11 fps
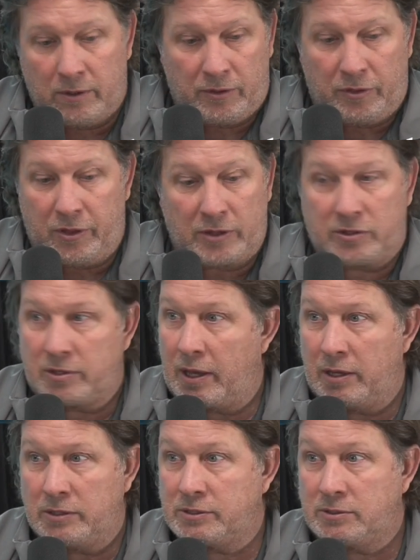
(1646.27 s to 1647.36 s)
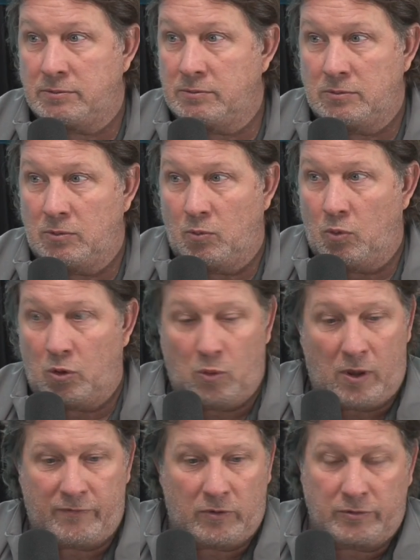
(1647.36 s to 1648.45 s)
thus saith
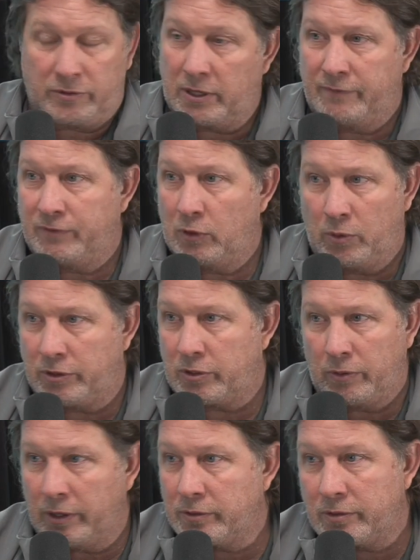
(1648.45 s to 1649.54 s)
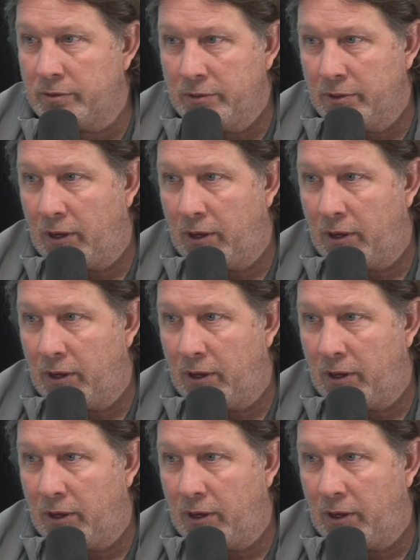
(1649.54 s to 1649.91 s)
whoever the influencer is